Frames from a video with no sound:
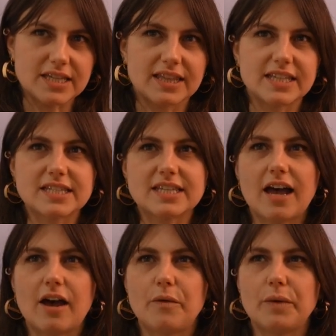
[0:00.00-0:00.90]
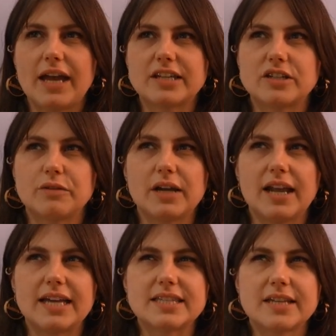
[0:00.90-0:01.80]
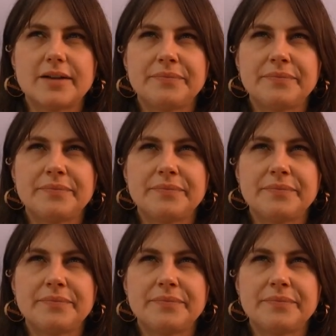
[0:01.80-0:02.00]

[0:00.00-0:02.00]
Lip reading: And this is how we actually realized,